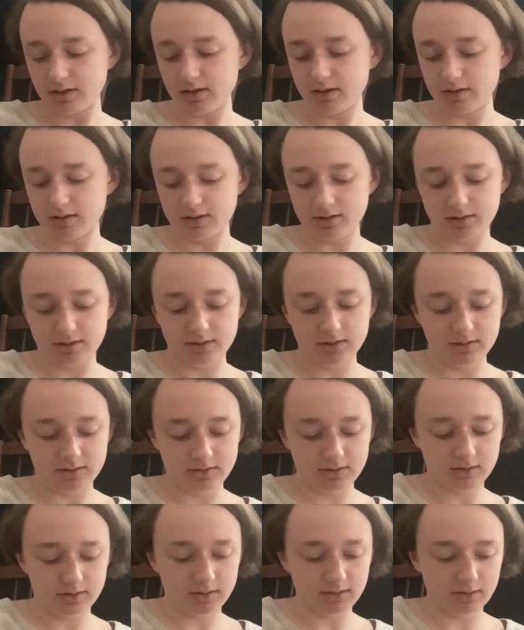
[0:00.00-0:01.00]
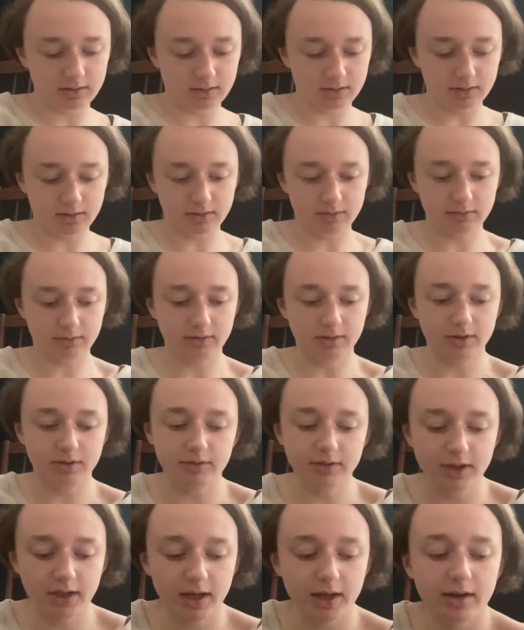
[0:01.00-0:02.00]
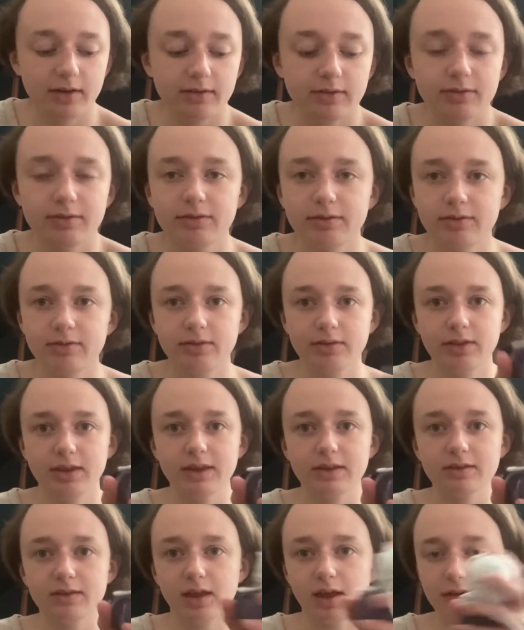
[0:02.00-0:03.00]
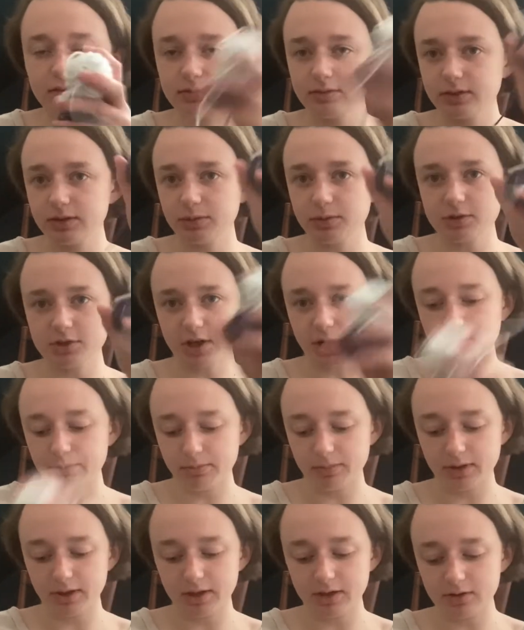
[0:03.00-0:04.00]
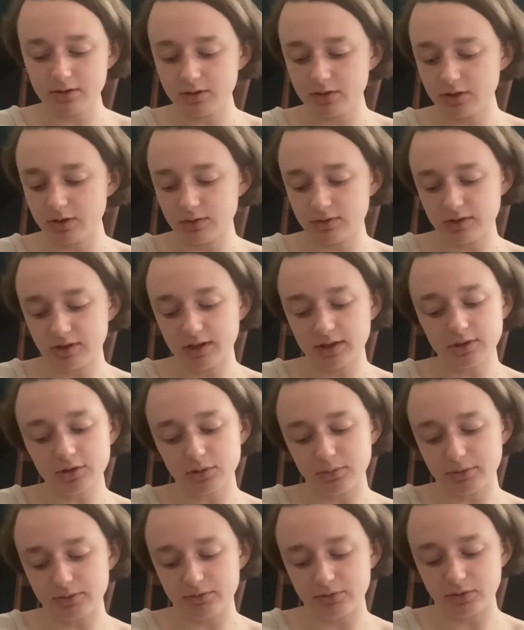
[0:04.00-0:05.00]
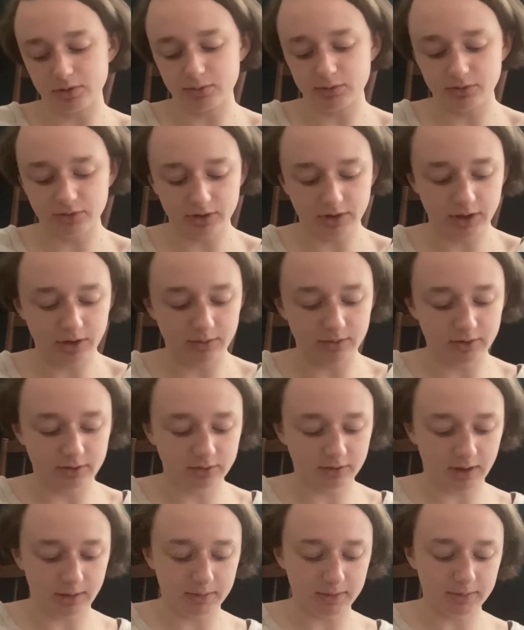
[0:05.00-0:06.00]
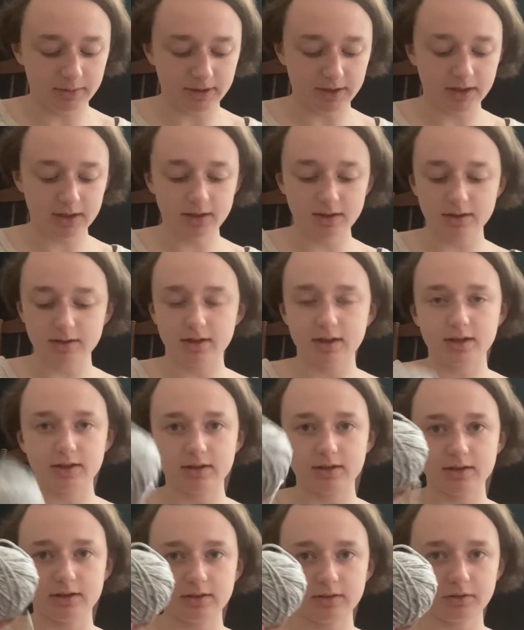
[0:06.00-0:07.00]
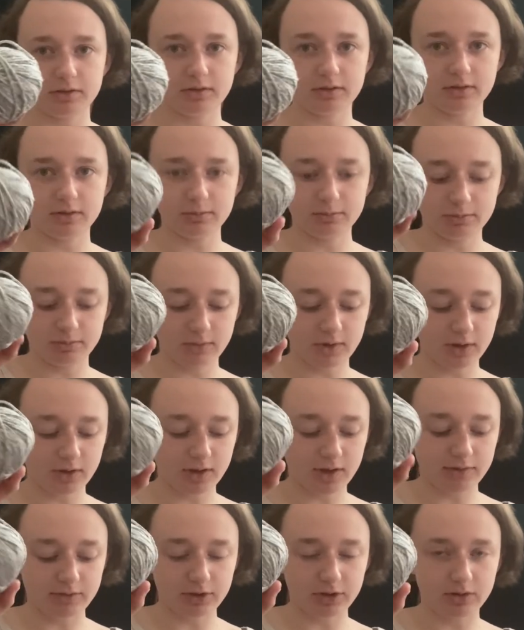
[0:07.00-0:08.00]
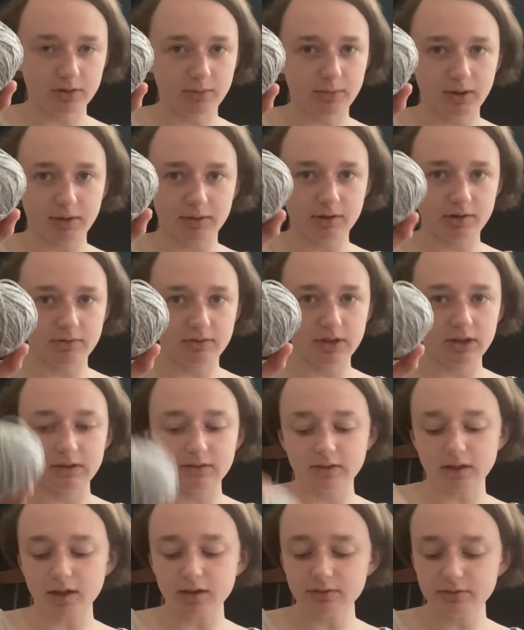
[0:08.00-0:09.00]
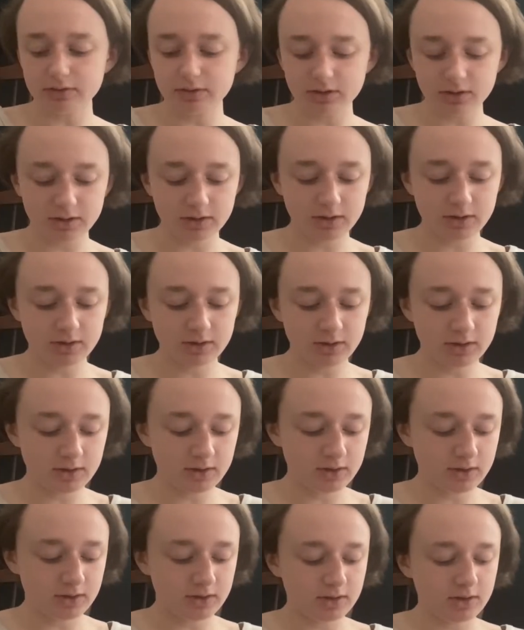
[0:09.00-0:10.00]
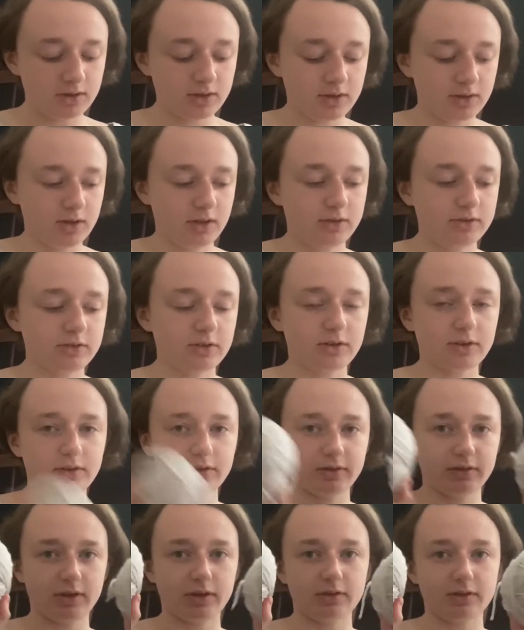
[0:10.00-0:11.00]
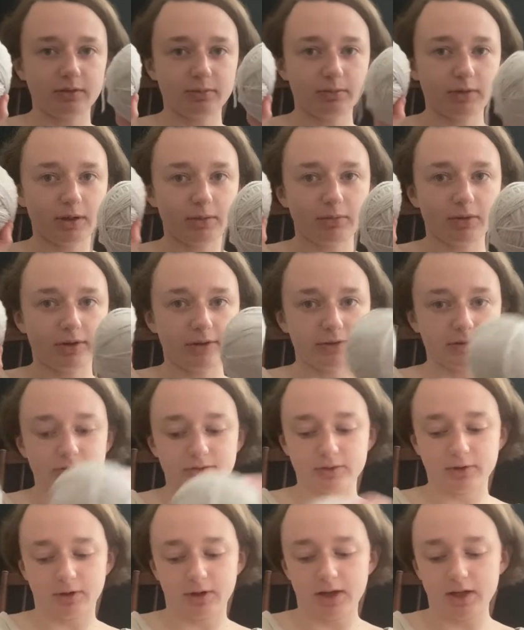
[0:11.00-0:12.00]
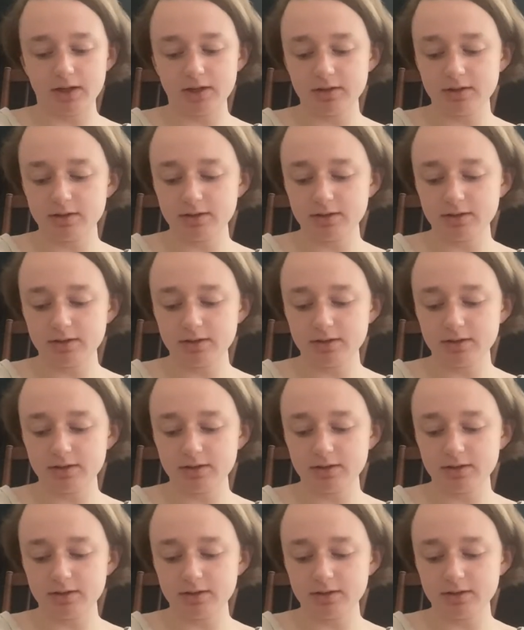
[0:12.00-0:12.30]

And I only have these left, which I plan on using a little bit for before they go in the scrappy blanket. And this, they'll have a good amount of this left. And just these big balls of gray.